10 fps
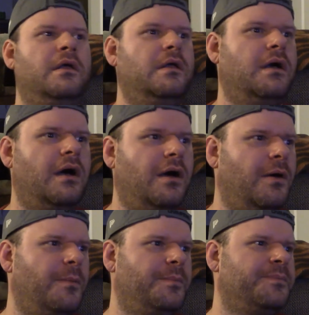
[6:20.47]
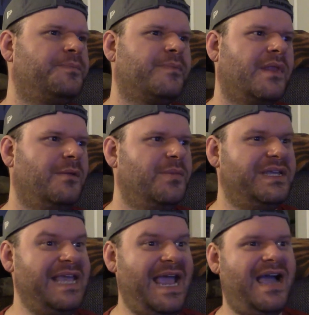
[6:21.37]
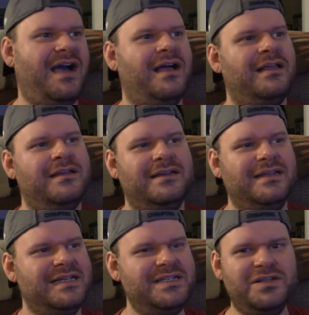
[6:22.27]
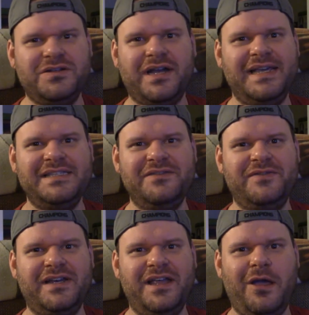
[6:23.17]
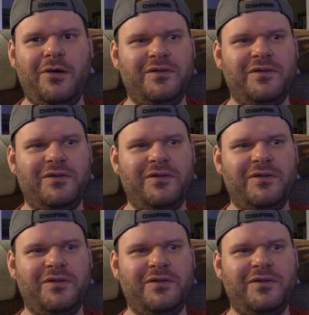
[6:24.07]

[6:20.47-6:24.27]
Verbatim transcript: But yeah, it's a crazy video.